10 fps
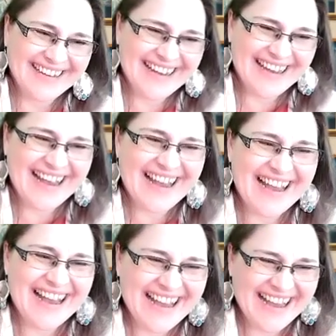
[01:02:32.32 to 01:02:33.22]

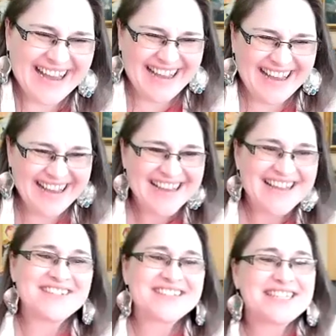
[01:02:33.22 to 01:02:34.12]
I
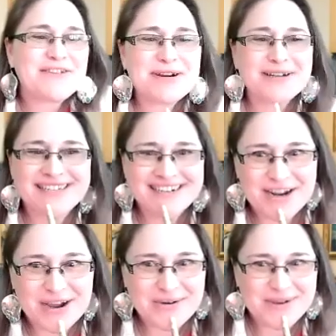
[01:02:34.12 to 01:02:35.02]
was to say, where's he going to
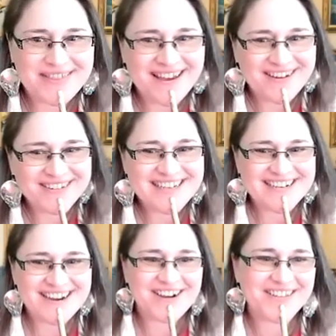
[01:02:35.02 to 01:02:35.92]
go with that? What's he going to call